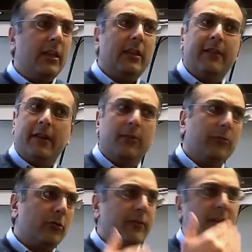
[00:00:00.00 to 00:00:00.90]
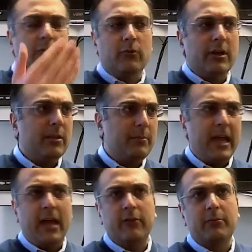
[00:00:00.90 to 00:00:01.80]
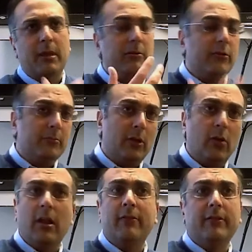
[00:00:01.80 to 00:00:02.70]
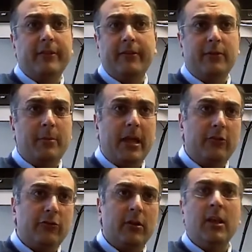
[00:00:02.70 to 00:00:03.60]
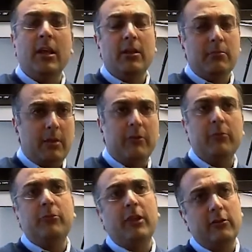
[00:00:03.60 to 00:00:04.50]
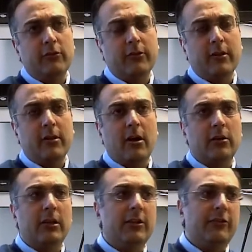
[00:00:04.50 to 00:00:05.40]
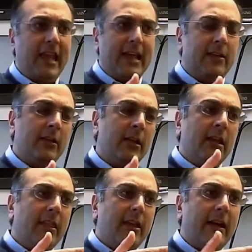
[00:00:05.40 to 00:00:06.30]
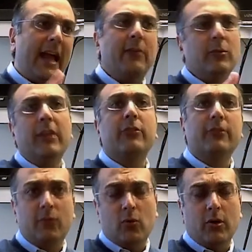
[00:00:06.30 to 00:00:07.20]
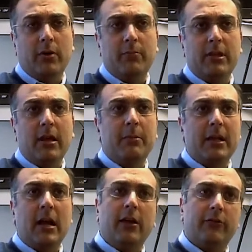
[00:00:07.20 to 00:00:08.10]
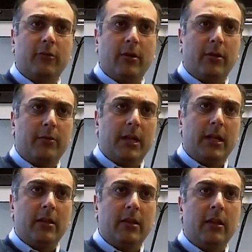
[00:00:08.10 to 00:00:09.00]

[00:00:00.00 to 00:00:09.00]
They've had some sort of injury in the past, maybe some low level of inflammation, maybe some changes in the cartilage, and they're at risk for becoming osteoarthritic.